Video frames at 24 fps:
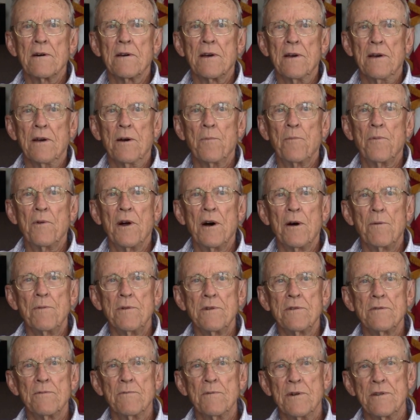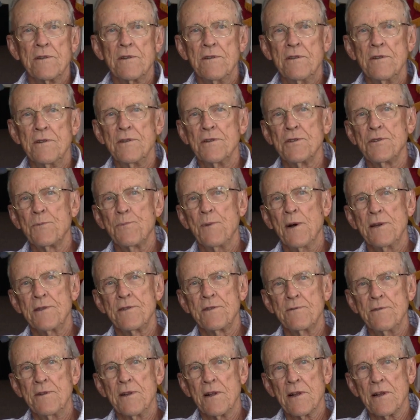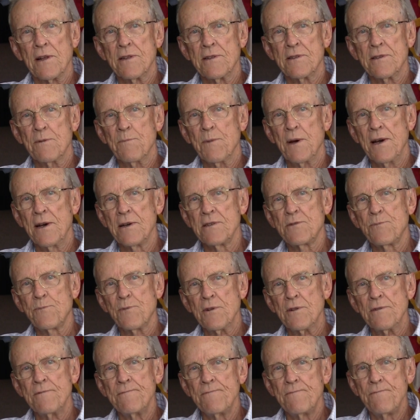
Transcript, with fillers: Camp Roberts, went to the dispensary to get some aspirin